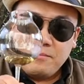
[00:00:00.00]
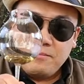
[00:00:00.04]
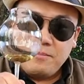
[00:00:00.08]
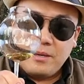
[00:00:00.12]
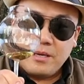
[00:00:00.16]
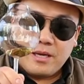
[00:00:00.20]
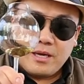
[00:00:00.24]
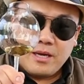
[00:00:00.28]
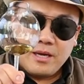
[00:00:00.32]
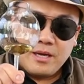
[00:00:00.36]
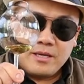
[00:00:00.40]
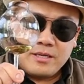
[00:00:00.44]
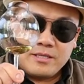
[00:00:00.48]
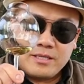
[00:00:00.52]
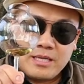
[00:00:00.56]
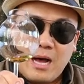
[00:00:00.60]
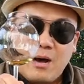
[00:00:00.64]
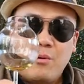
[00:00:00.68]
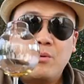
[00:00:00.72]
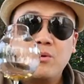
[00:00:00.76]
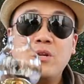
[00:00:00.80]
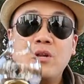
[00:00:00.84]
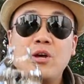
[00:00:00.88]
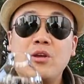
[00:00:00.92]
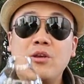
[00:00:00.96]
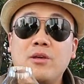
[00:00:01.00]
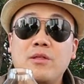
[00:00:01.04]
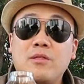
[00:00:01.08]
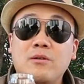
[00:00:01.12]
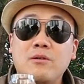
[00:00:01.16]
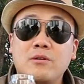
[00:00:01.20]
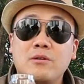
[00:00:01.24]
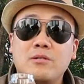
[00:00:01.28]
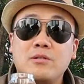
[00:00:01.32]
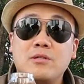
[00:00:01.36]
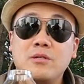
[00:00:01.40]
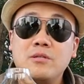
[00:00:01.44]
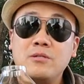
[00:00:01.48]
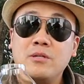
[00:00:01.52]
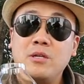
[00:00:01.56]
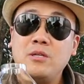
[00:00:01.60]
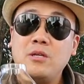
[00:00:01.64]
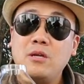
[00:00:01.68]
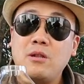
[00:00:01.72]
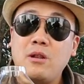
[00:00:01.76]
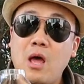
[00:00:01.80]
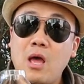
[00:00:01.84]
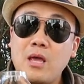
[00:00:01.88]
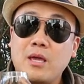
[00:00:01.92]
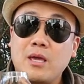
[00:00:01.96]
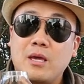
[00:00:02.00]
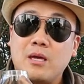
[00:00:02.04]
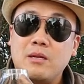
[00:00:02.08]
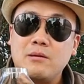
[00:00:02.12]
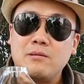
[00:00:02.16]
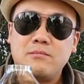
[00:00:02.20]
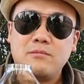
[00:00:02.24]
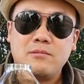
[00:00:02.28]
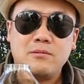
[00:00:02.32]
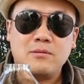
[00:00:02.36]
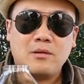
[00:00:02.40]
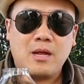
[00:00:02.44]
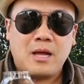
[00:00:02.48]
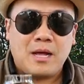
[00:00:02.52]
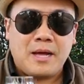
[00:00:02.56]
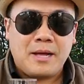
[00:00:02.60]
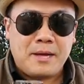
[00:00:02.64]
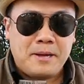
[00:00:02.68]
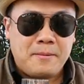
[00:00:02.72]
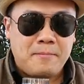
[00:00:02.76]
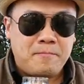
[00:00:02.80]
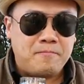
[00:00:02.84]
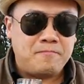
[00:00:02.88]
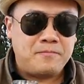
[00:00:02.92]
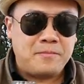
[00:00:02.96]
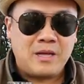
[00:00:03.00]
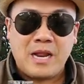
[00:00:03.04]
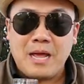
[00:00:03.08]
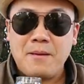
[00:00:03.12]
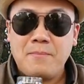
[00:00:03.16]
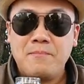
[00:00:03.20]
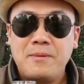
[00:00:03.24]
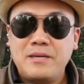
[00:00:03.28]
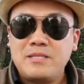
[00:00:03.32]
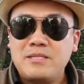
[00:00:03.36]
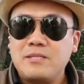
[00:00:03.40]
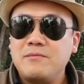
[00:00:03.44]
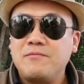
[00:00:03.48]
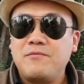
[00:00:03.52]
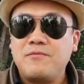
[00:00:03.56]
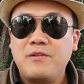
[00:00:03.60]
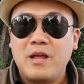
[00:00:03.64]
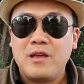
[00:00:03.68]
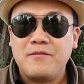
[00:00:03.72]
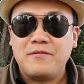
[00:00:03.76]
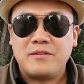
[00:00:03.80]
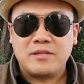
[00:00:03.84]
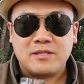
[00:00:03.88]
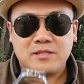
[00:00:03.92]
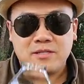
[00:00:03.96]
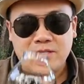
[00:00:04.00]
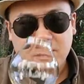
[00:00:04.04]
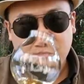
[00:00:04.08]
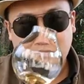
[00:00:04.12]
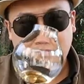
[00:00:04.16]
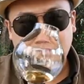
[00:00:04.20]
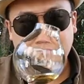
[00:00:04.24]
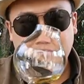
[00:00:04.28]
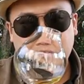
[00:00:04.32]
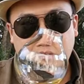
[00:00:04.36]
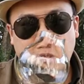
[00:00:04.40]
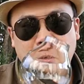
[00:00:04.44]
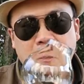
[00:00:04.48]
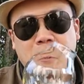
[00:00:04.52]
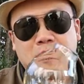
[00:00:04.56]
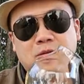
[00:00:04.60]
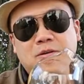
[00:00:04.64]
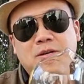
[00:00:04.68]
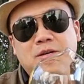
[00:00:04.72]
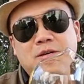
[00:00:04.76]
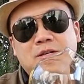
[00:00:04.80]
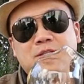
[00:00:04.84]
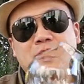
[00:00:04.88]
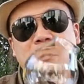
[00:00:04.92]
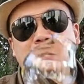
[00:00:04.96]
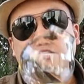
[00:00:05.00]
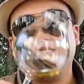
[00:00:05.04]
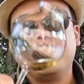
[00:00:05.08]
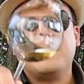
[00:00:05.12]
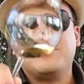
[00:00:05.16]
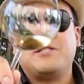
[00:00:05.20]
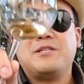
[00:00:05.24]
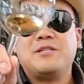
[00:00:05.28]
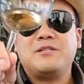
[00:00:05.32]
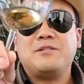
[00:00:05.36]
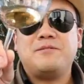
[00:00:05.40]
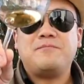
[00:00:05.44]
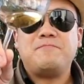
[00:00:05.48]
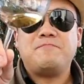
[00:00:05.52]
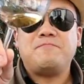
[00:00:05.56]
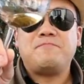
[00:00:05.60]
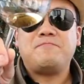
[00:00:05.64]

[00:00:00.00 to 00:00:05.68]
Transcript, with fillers: Because I want to know your thoughts. Did you like it? Um, did I miss some flavors? Let me know. Cheers.